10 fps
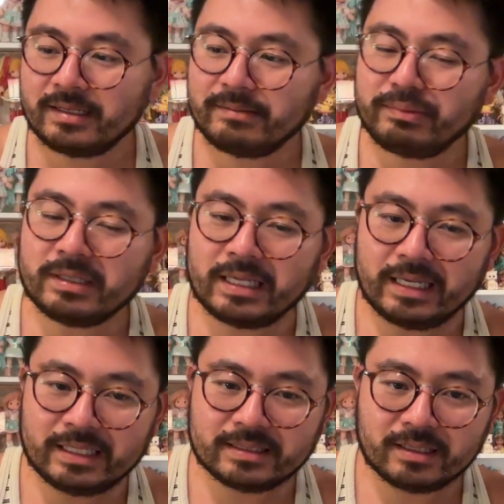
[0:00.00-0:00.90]

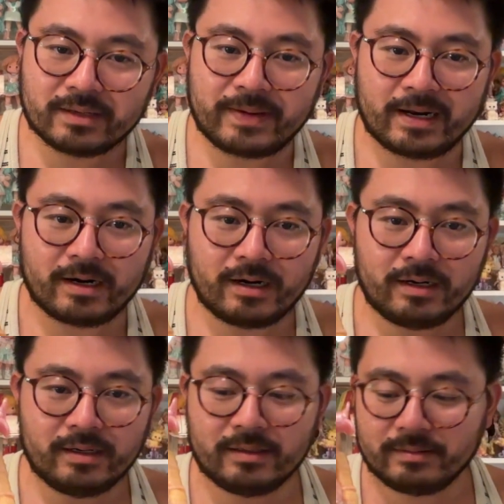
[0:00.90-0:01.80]
please look
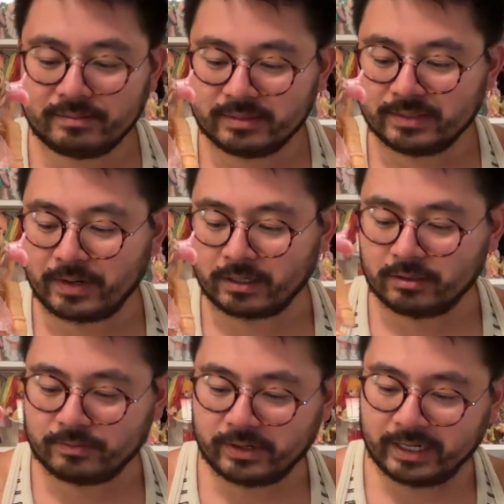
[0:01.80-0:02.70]
better. Sparkle
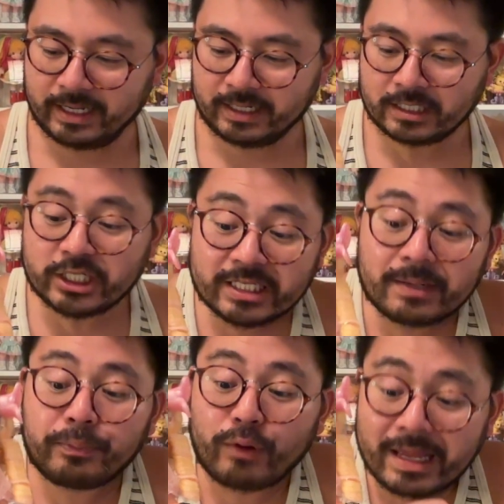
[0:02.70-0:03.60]
Pretty. She's a
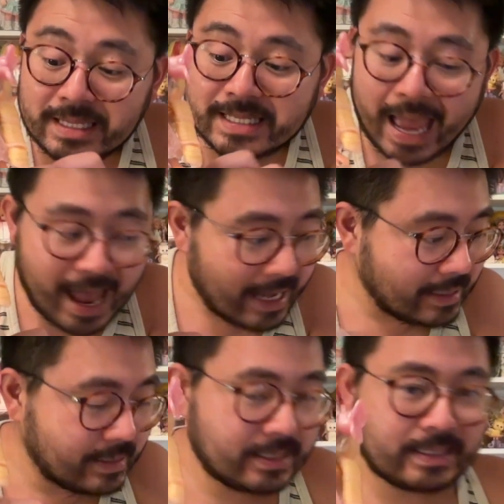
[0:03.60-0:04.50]

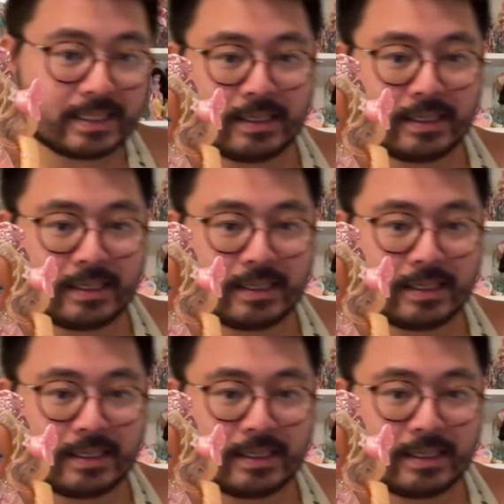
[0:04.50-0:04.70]
princess.